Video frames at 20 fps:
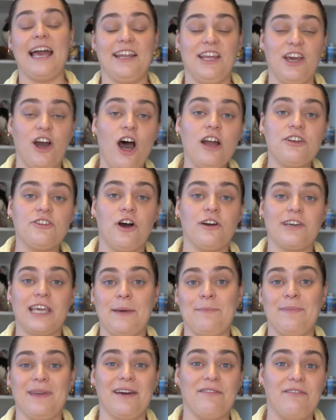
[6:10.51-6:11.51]
And a hot dog
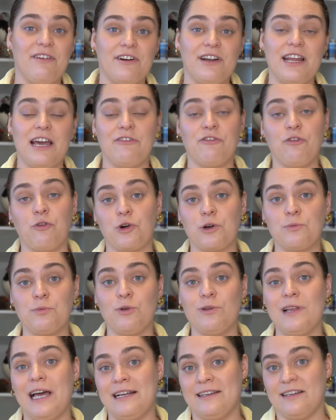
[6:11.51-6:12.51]
can be a very
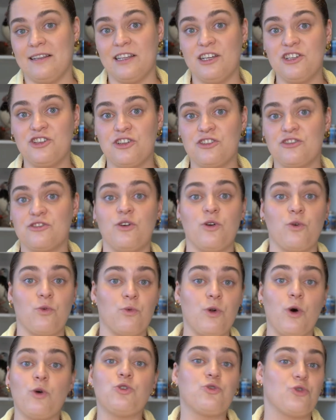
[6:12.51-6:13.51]
affordable and delicious
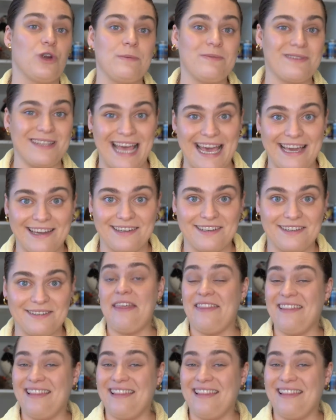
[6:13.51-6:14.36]
road trip snack.